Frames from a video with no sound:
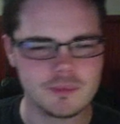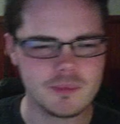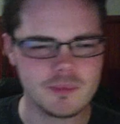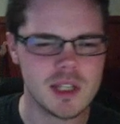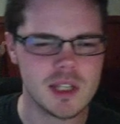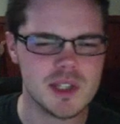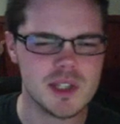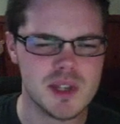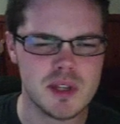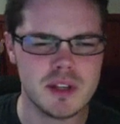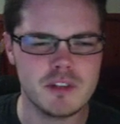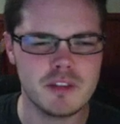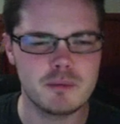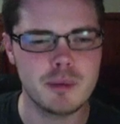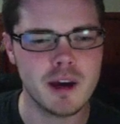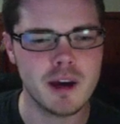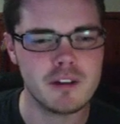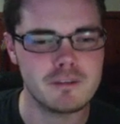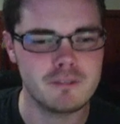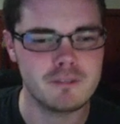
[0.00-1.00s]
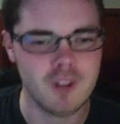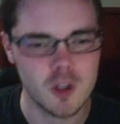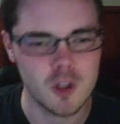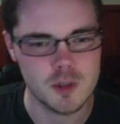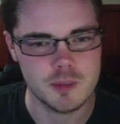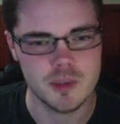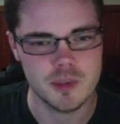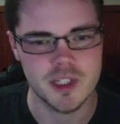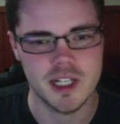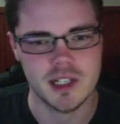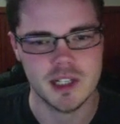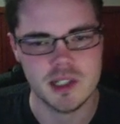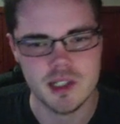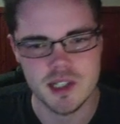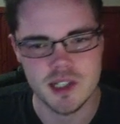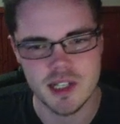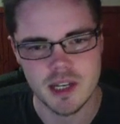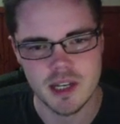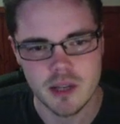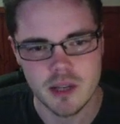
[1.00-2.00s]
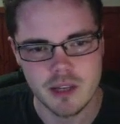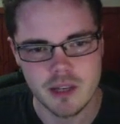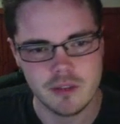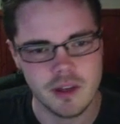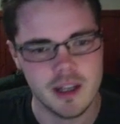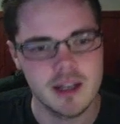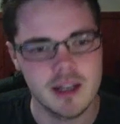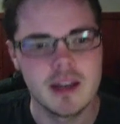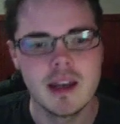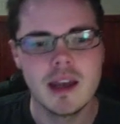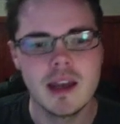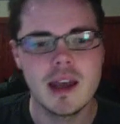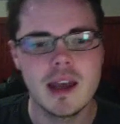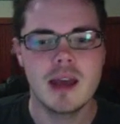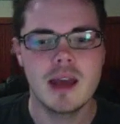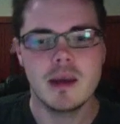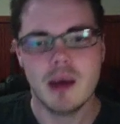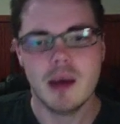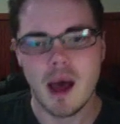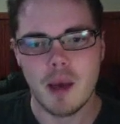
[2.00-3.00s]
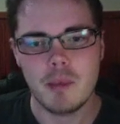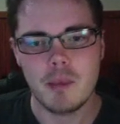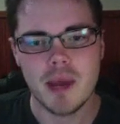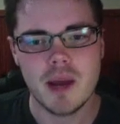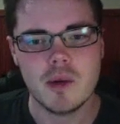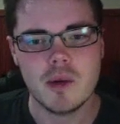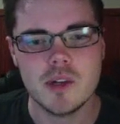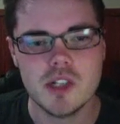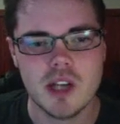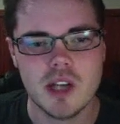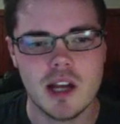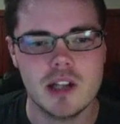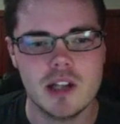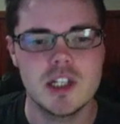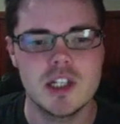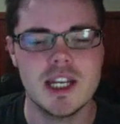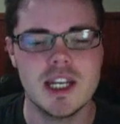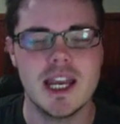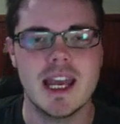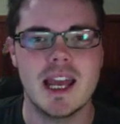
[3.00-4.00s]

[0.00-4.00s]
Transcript: So they've buffed Vol's Protector to now give a Power Charge to